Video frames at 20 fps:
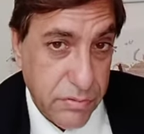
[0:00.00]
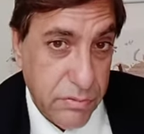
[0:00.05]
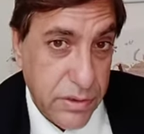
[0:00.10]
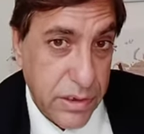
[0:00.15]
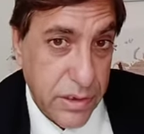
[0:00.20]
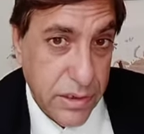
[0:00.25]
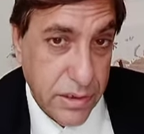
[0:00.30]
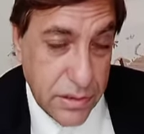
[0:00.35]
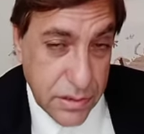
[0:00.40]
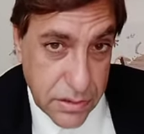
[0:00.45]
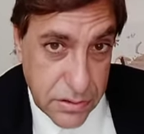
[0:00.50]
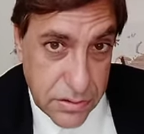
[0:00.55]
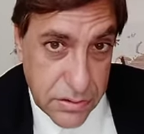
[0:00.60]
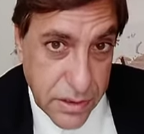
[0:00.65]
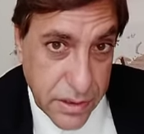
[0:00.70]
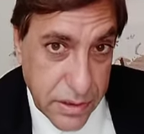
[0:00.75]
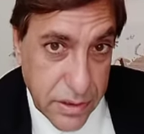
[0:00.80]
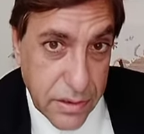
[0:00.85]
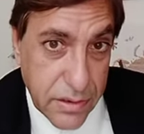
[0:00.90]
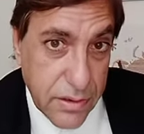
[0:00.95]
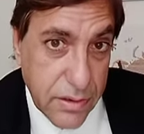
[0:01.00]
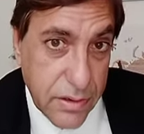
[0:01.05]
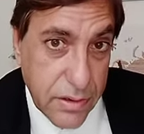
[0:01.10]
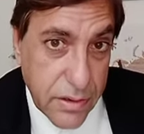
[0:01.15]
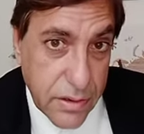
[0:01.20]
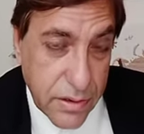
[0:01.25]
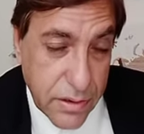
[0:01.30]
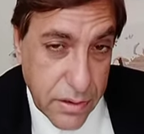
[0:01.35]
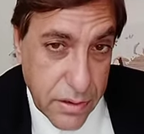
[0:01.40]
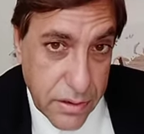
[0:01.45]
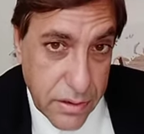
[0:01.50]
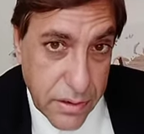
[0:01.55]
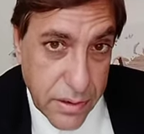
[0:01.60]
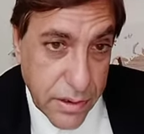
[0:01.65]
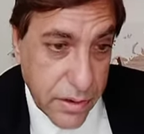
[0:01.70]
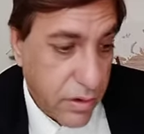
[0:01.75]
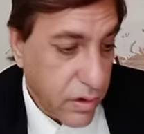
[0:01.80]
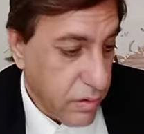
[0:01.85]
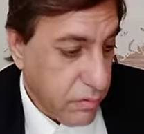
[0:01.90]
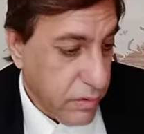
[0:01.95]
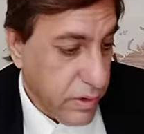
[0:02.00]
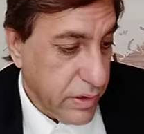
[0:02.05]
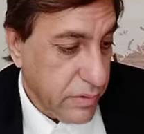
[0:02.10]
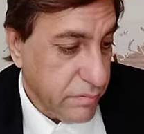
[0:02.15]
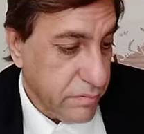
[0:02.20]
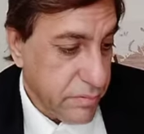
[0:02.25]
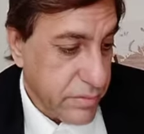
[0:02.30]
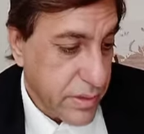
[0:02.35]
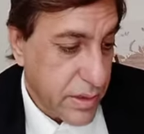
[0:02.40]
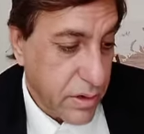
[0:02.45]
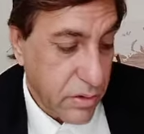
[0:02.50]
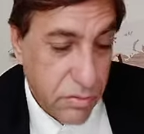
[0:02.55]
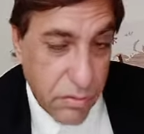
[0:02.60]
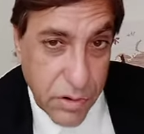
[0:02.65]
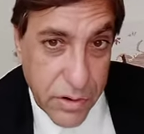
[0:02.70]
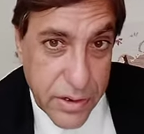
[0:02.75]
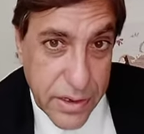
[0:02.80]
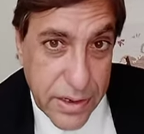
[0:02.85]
this sin cannot be. Now, what did